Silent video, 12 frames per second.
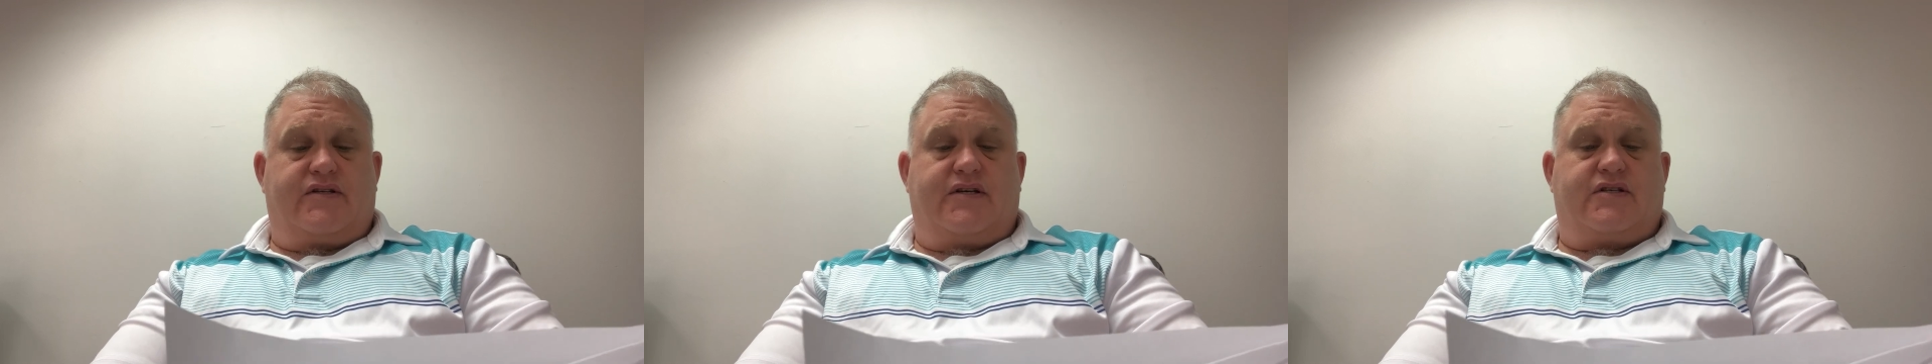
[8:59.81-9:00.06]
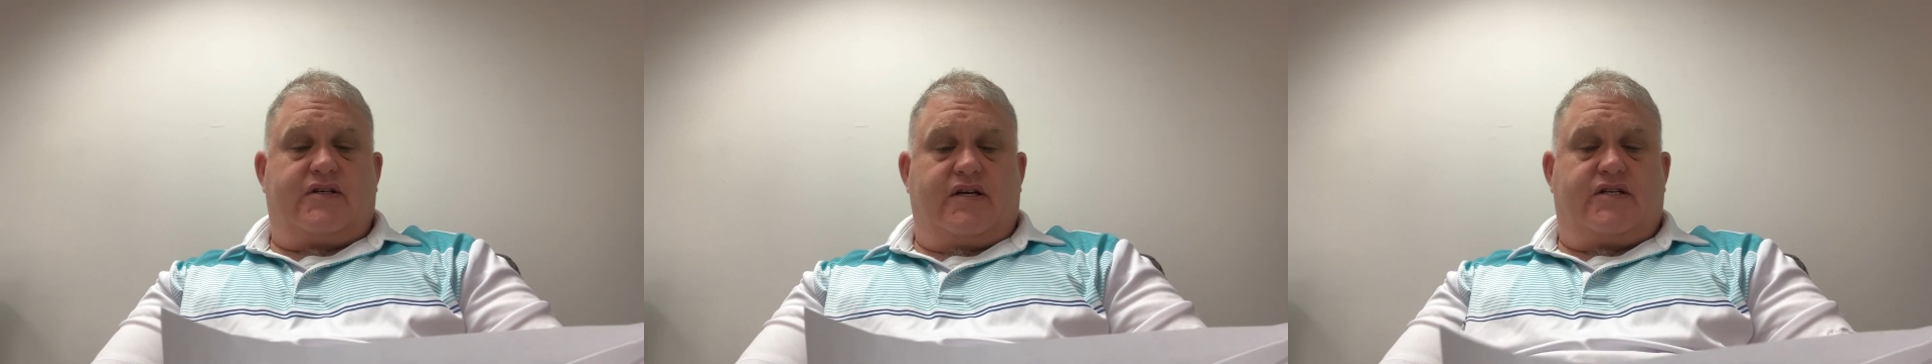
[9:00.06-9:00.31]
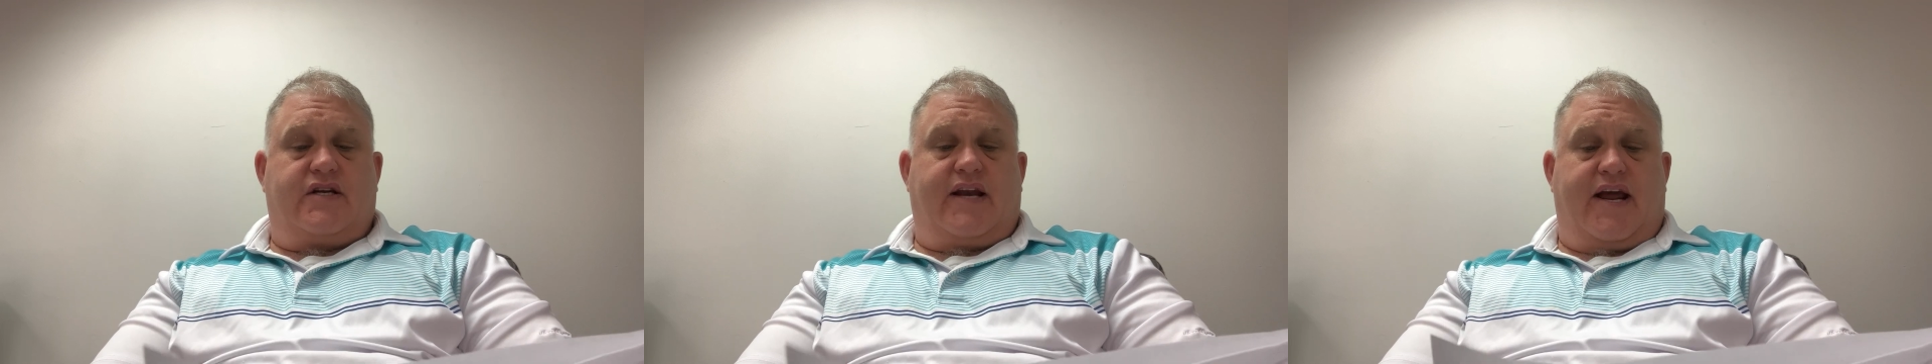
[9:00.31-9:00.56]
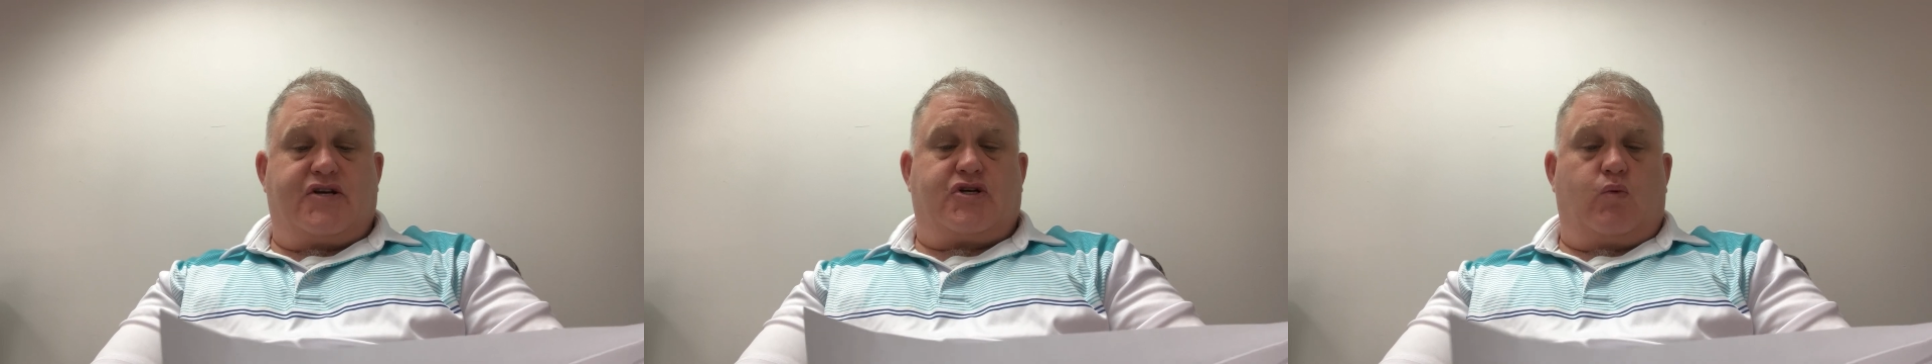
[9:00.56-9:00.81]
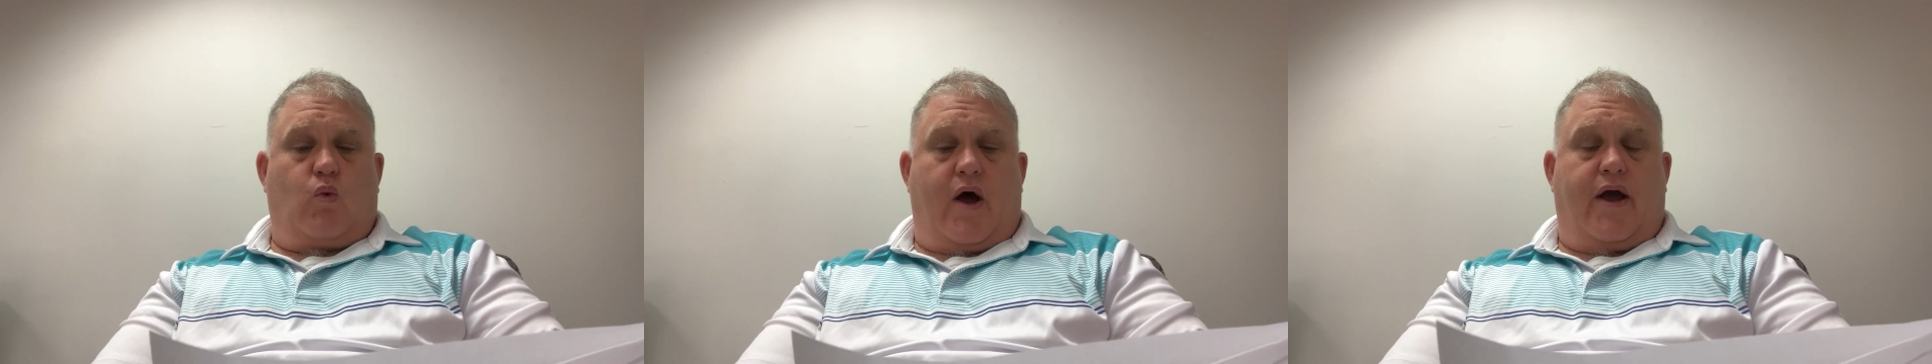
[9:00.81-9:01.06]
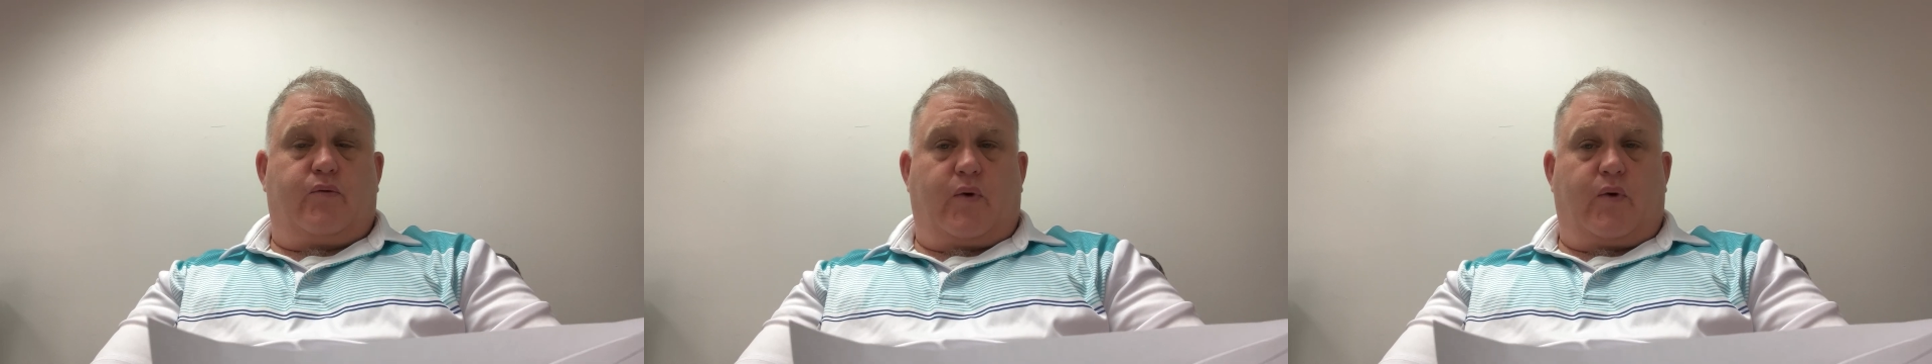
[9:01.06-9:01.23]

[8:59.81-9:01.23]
this to nationwide